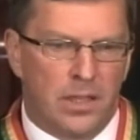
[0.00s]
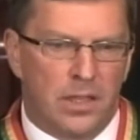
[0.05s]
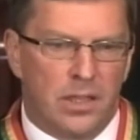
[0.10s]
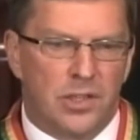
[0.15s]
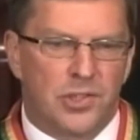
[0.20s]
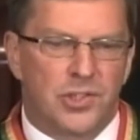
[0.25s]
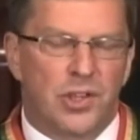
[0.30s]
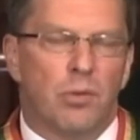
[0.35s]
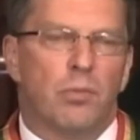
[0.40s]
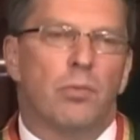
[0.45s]

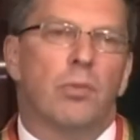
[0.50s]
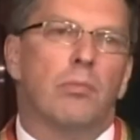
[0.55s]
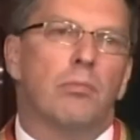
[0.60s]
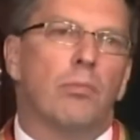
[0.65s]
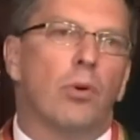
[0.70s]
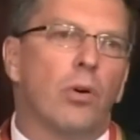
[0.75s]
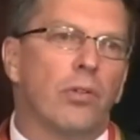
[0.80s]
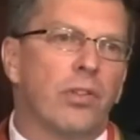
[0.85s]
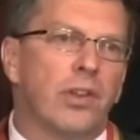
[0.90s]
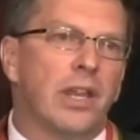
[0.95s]
So
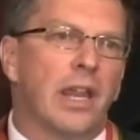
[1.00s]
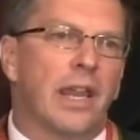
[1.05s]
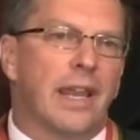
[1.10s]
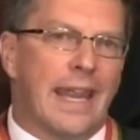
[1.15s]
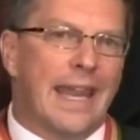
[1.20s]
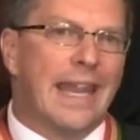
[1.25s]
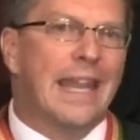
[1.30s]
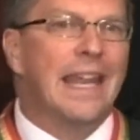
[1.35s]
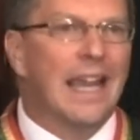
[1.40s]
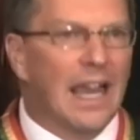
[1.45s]
more than at
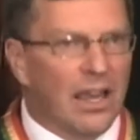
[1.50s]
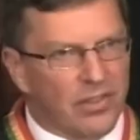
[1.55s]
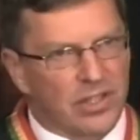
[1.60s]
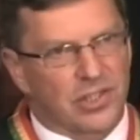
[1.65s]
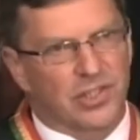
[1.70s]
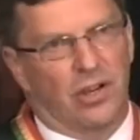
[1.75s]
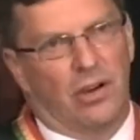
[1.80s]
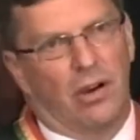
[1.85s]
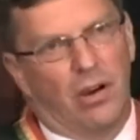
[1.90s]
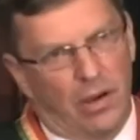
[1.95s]
any other
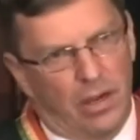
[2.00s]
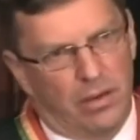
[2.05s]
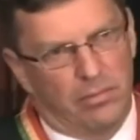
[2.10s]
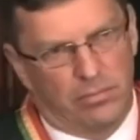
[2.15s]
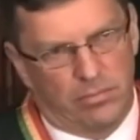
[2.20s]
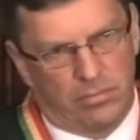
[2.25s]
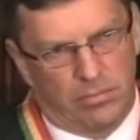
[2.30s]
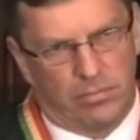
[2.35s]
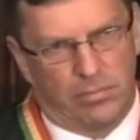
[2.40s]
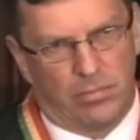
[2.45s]
time,
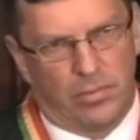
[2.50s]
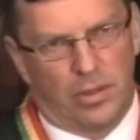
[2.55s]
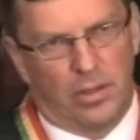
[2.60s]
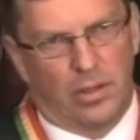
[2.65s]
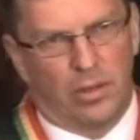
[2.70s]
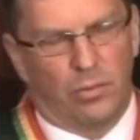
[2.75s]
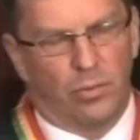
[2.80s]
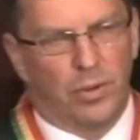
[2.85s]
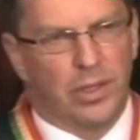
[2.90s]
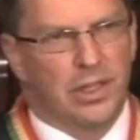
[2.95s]

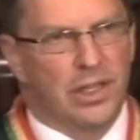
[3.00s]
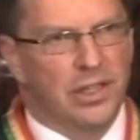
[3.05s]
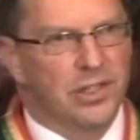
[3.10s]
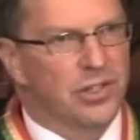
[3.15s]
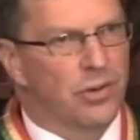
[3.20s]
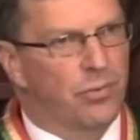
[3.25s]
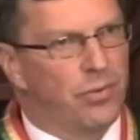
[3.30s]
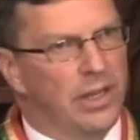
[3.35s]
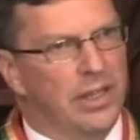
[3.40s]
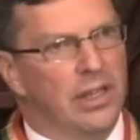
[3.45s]
we need to
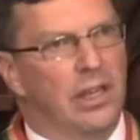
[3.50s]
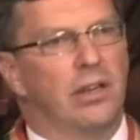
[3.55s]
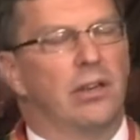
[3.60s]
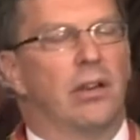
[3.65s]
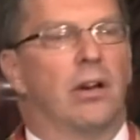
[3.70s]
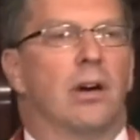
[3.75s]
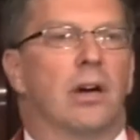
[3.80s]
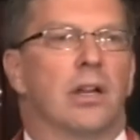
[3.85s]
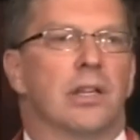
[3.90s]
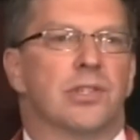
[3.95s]

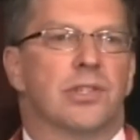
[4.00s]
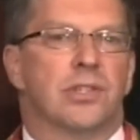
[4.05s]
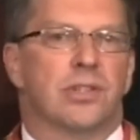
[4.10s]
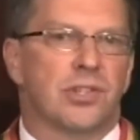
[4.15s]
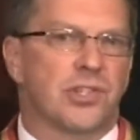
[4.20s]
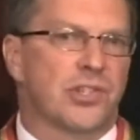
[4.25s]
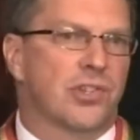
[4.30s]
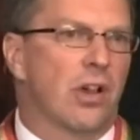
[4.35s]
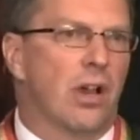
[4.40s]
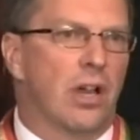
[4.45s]
recognise that
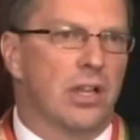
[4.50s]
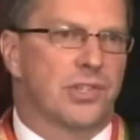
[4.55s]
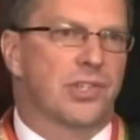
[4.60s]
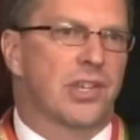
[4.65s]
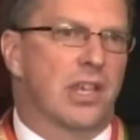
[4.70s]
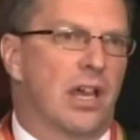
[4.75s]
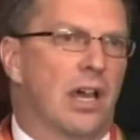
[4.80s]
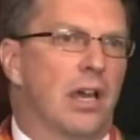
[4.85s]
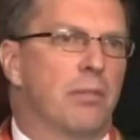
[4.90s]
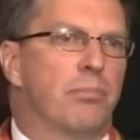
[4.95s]
science
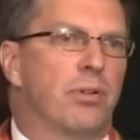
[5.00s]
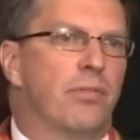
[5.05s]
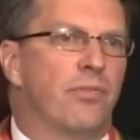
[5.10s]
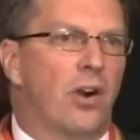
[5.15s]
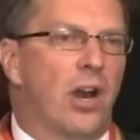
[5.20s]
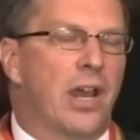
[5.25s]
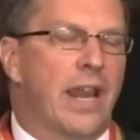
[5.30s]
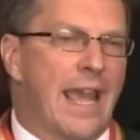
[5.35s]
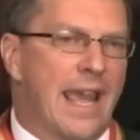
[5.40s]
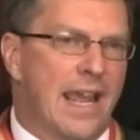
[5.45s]
can't
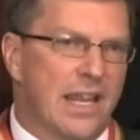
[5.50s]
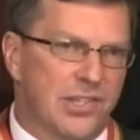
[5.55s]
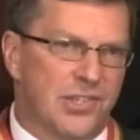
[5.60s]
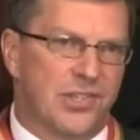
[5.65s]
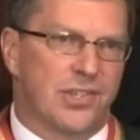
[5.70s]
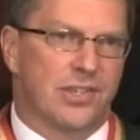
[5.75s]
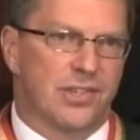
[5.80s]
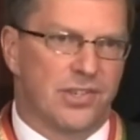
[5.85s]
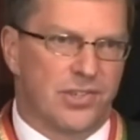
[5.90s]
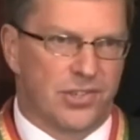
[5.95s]
provide
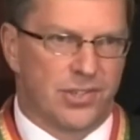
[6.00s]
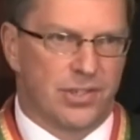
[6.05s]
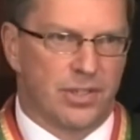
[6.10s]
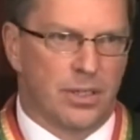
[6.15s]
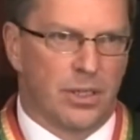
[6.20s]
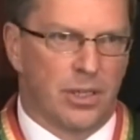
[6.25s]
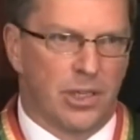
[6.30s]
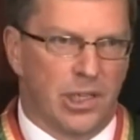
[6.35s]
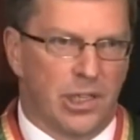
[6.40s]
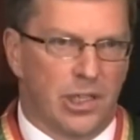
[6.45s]
answers
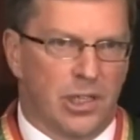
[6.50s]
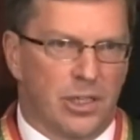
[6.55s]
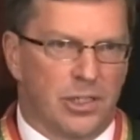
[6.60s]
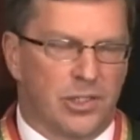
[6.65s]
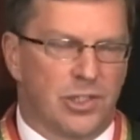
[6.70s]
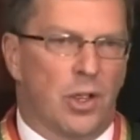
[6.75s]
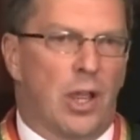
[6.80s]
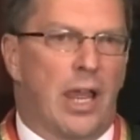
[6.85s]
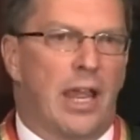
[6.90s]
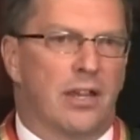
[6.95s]

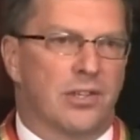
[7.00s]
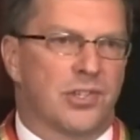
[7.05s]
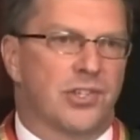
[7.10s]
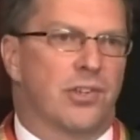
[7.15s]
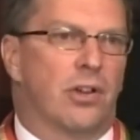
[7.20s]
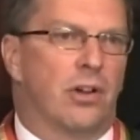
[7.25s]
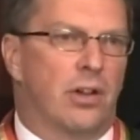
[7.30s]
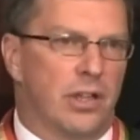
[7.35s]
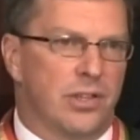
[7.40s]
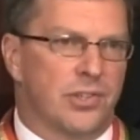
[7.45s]
to how
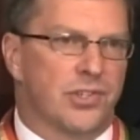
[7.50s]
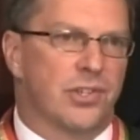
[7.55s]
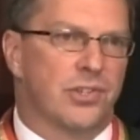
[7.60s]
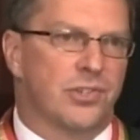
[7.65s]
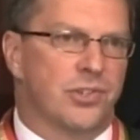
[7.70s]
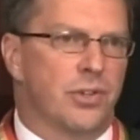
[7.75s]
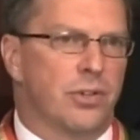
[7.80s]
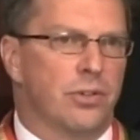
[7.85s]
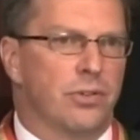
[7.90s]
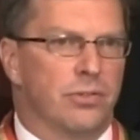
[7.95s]
science is
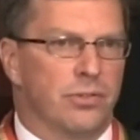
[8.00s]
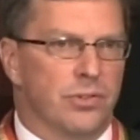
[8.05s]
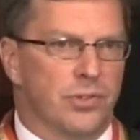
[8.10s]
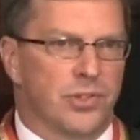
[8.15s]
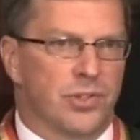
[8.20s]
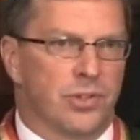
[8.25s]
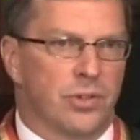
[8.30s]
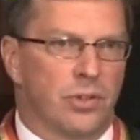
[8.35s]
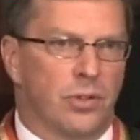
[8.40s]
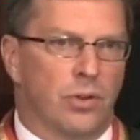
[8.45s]

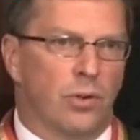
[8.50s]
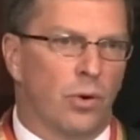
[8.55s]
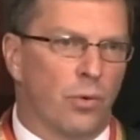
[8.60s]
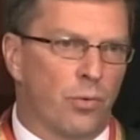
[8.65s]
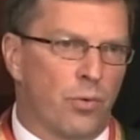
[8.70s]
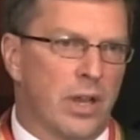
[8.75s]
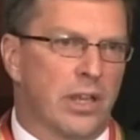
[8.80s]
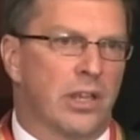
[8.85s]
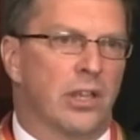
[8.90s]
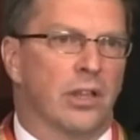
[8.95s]
used or
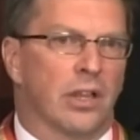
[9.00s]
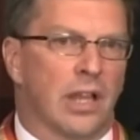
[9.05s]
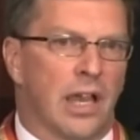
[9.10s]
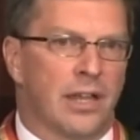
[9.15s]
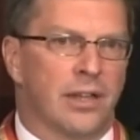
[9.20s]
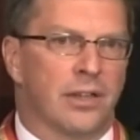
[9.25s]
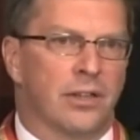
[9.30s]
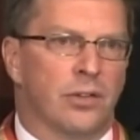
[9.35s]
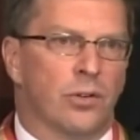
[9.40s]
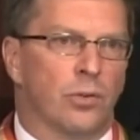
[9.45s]

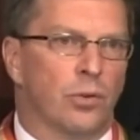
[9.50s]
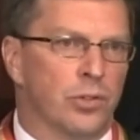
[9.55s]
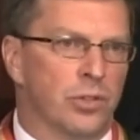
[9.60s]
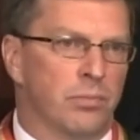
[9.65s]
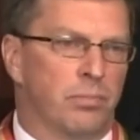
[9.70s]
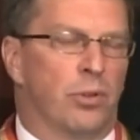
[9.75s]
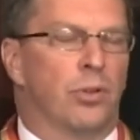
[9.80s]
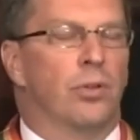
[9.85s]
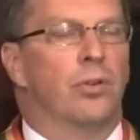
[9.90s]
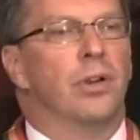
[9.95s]
regulated or
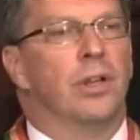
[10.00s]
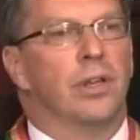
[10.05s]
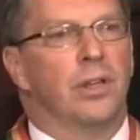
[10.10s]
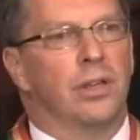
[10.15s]
deployed.